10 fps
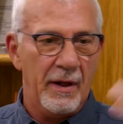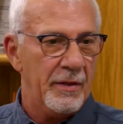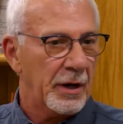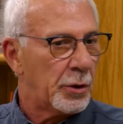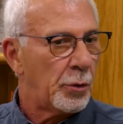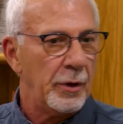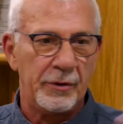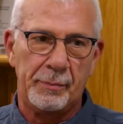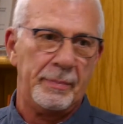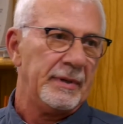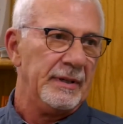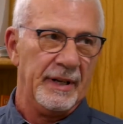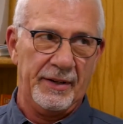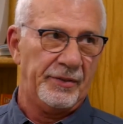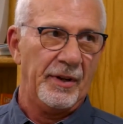the
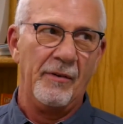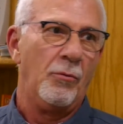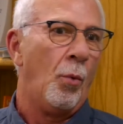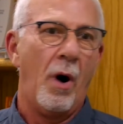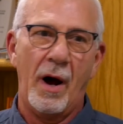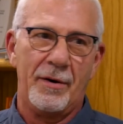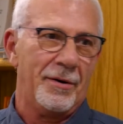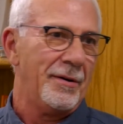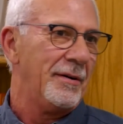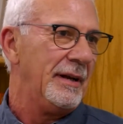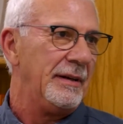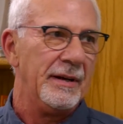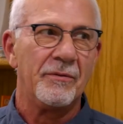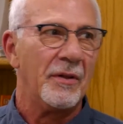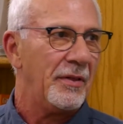crispness of water and
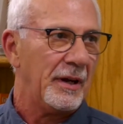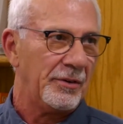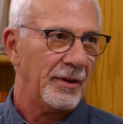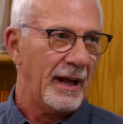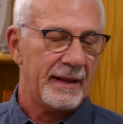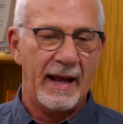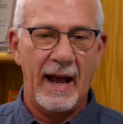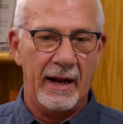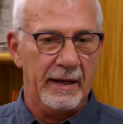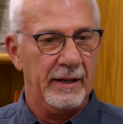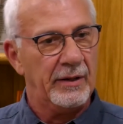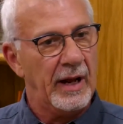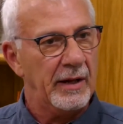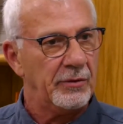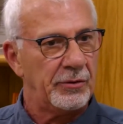different things like that, and,
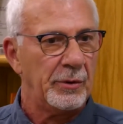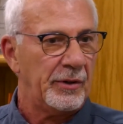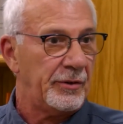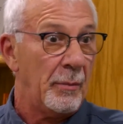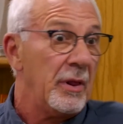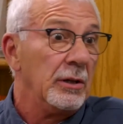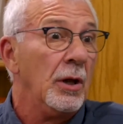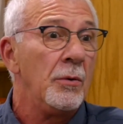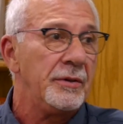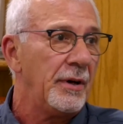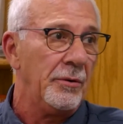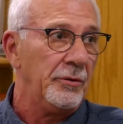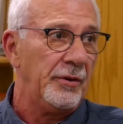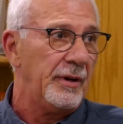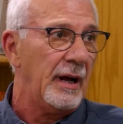and so some of the low
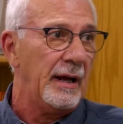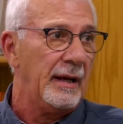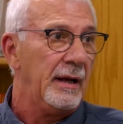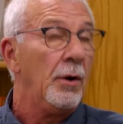tones that I,